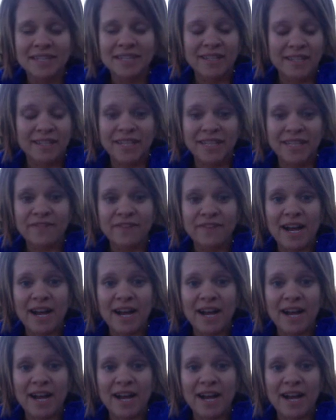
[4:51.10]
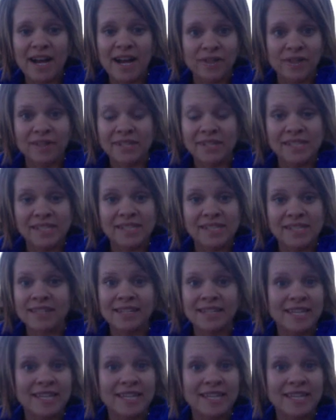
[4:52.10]
He flat out told her, this is a
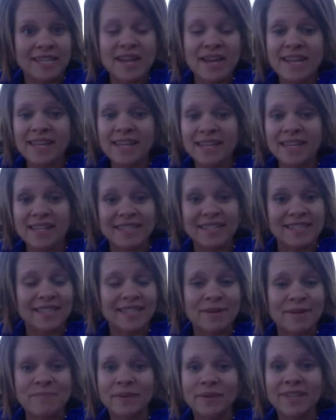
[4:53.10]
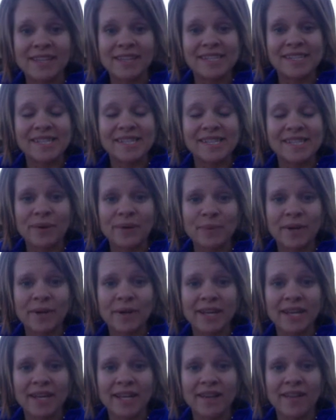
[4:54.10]
clean break. It's completely civil. We're
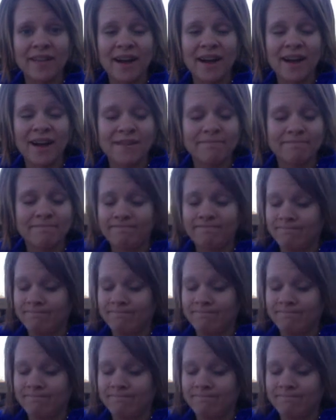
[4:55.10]
getting along.